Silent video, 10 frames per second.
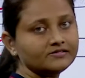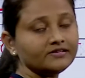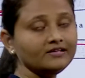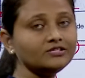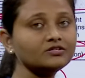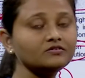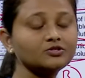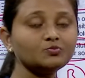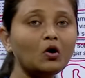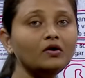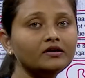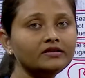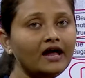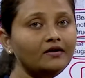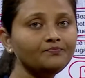size smaller
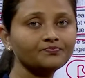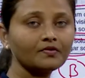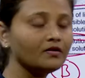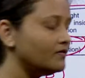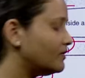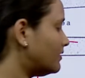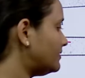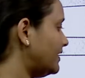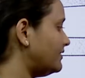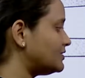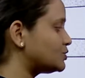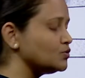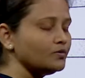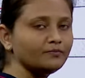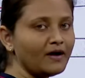than 10 raised
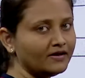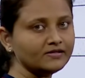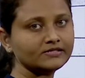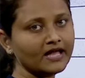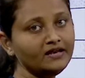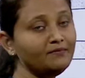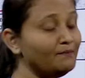to minus 9